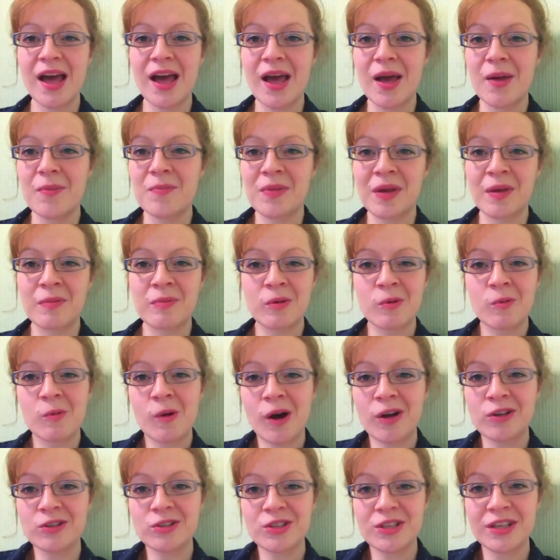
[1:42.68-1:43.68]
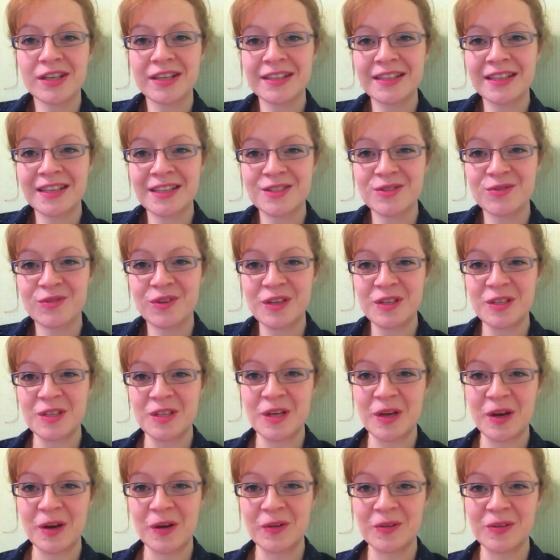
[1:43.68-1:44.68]
maybe watching this
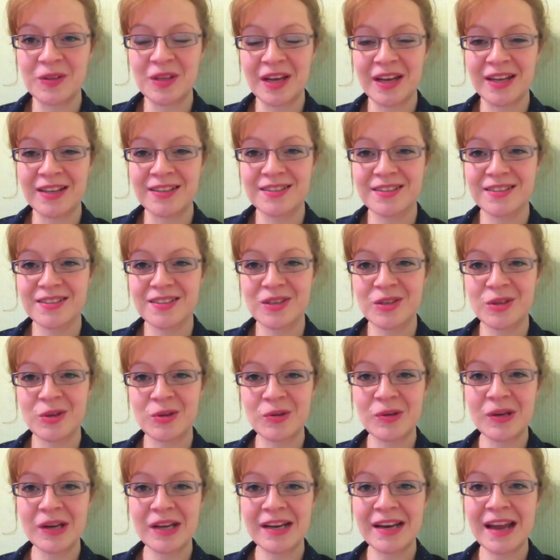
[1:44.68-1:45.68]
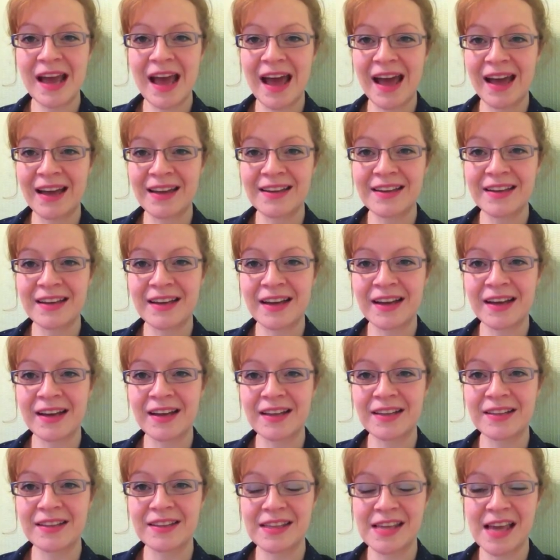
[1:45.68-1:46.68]
video, that you can
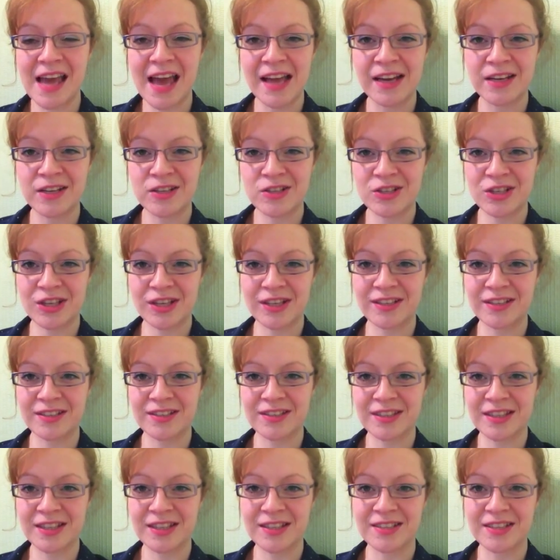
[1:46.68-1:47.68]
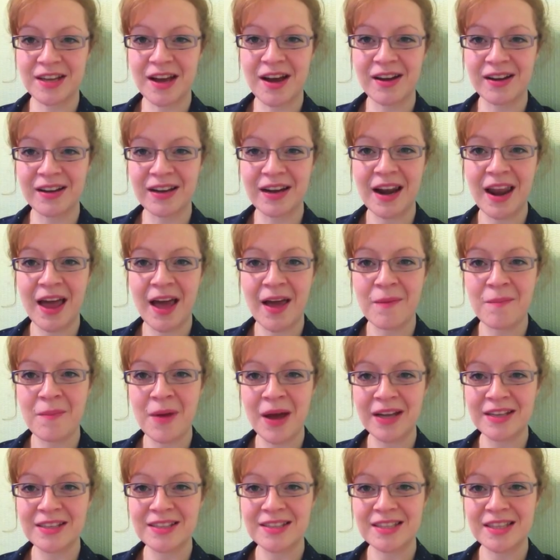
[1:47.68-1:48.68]
anchor the energies that are
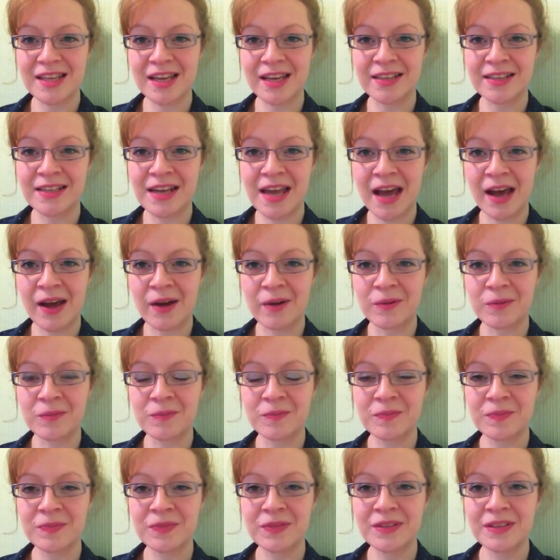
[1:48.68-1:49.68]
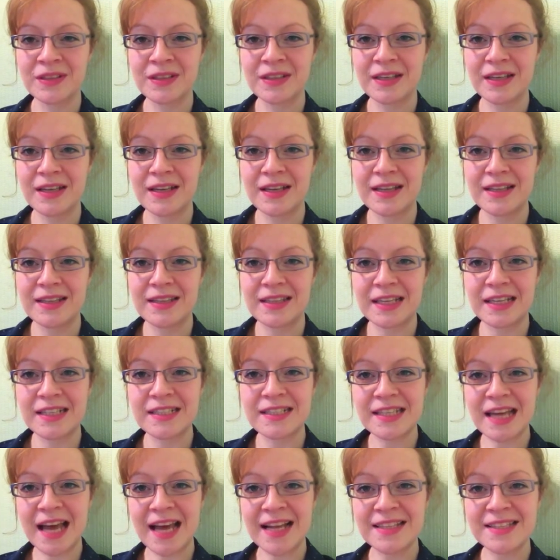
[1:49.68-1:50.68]
climaxing now, the
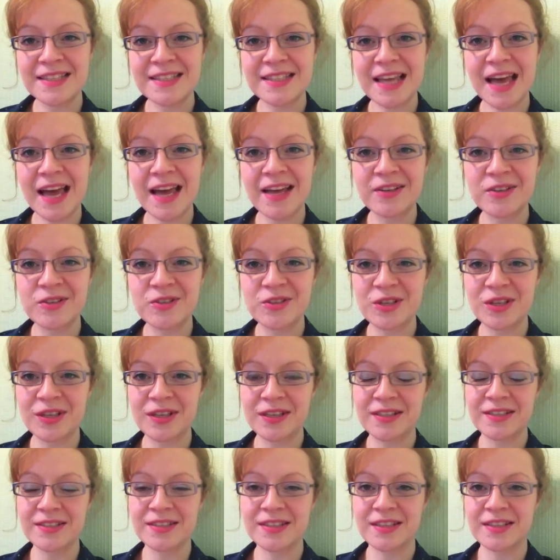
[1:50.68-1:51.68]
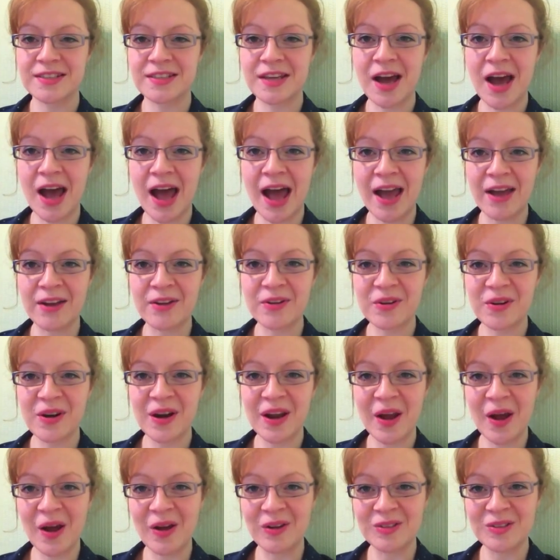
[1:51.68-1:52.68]
intense energies that are
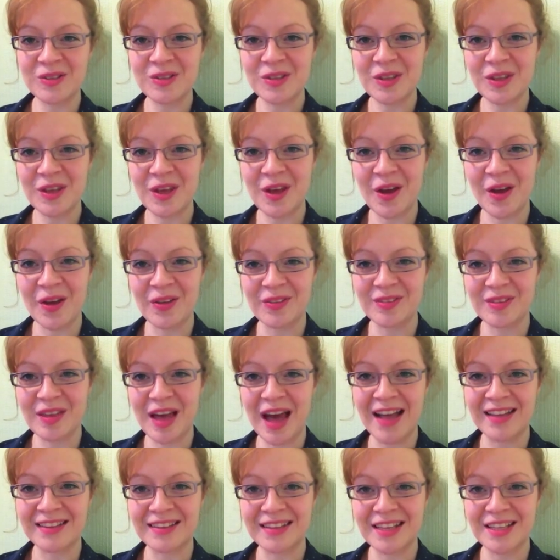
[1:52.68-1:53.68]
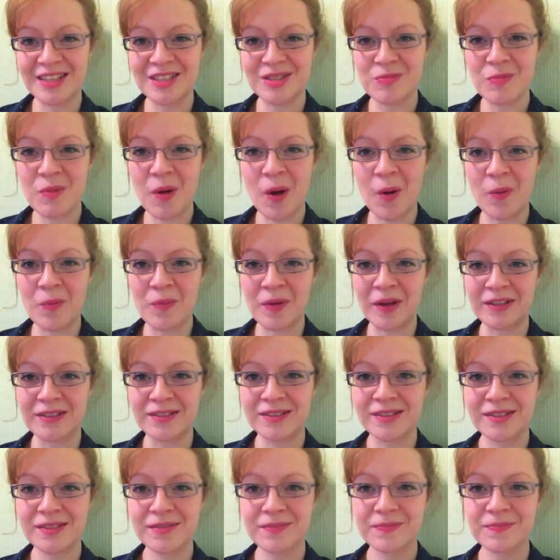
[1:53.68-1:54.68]
anchoring onto the earth at this
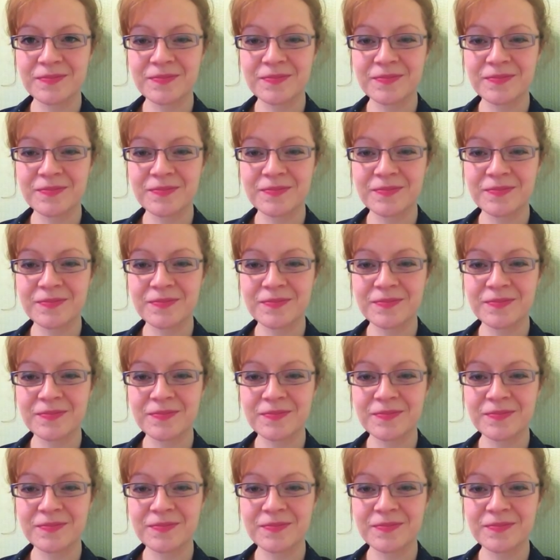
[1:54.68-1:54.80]
moment,